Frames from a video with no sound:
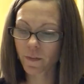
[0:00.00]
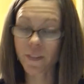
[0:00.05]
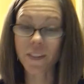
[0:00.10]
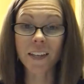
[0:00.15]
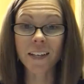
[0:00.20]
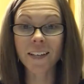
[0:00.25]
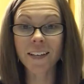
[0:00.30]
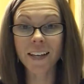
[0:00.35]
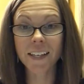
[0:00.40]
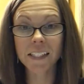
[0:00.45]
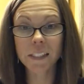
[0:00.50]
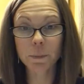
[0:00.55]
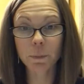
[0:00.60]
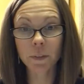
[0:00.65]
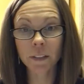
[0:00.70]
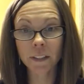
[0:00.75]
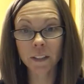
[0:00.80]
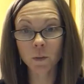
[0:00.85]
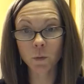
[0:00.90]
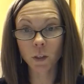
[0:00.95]
The next
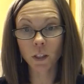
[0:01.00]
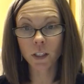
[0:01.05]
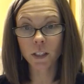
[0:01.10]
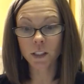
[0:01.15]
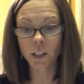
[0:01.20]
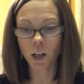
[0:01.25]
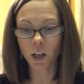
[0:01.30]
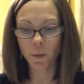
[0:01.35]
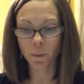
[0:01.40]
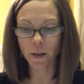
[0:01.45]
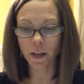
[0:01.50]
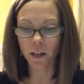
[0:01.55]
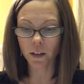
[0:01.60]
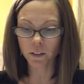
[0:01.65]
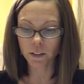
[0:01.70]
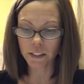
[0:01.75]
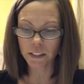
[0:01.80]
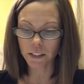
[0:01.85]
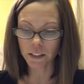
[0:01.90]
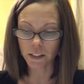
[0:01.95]
blend we're going to talk
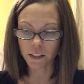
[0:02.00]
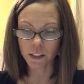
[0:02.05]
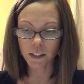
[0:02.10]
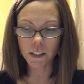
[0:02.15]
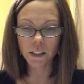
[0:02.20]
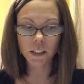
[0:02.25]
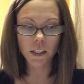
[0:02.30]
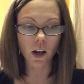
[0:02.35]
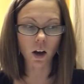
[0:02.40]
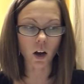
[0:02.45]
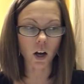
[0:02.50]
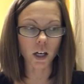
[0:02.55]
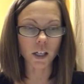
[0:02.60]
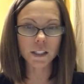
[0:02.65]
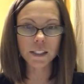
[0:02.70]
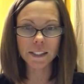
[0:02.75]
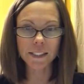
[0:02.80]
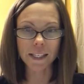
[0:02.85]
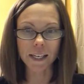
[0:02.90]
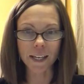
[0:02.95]
about is
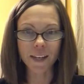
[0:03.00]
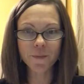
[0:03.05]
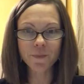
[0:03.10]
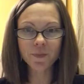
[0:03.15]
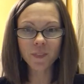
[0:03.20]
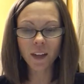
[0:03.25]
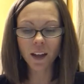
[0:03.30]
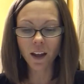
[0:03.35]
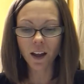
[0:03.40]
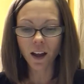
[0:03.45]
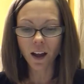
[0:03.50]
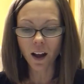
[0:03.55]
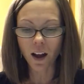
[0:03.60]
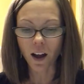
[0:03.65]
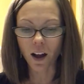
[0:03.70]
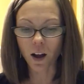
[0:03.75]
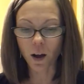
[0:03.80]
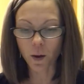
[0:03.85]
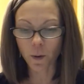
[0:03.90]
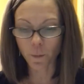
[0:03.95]
RC.
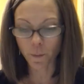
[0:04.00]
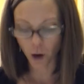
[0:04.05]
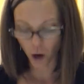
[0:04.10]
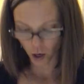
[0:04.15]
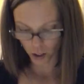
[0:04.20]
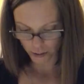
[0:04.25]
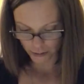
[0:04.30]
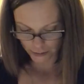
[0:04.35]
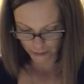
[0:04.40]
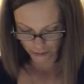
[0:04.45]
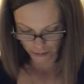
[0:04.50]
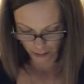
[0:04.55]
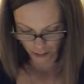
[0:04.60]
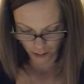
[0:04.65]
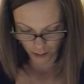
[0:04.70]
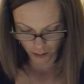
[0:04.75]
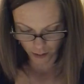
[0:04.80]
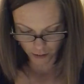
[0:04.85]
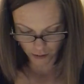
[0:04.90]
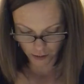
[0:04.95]

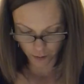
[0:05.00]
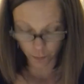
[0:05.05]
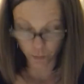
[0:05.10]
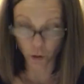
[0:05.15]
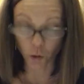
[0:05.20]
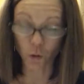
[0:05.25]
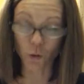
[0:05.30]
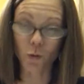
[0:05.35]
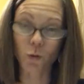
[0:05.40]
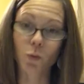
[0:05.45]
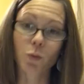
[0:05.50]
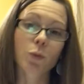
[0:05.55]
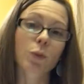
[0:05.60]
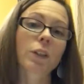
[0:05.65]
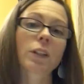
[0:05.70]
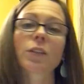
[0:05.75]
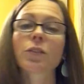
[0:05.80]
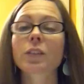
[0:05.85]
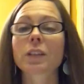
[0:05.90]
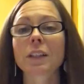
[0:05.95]
RC smells
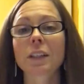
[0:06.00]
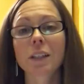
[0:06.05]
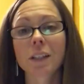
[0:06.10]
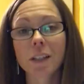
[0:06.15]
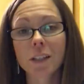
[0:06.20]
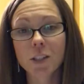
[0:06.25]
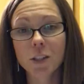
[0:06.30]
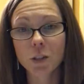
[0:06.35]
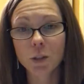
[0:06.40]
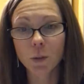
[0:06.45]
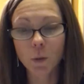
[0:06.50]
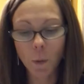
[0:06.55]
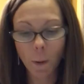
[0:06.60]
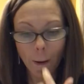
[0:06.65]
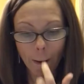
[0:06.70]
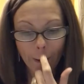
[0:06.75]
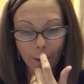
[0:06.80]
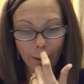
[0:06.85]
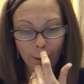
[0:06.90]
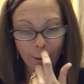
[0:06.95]
really, really good too.
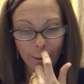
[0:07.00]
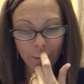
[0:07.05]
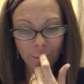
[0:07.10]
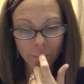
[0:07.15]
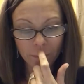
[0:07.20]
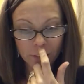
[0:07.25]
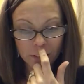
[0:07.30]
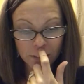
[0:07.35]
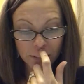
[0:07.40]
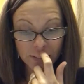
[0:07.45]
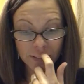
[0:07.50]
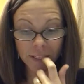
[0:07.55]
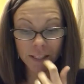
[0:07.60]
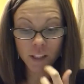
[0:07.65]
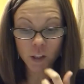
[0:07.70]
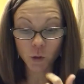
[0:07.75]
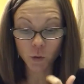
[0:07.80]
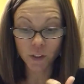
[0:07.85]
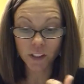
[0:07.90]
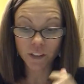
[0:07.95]
This
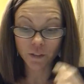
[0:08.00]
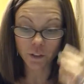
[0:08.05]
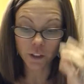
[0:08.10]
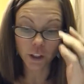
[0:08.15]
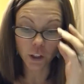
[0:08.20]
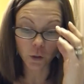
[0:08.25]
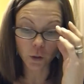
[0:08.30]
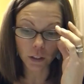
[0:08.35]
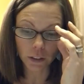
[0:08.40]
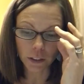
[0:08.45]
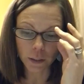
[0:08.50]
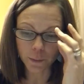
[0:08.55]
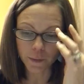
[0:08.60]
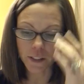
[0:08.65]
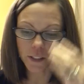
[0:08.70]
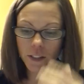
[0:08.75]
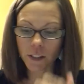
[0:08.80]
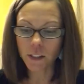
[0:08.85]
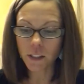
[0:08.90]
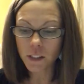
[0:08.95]
contains 3 different
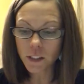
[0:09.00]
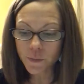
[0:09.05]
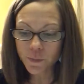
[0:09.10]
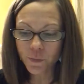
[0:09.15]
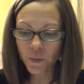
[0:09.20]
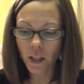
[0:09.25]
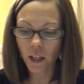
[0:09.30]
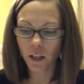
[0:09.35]
eucalyptuses.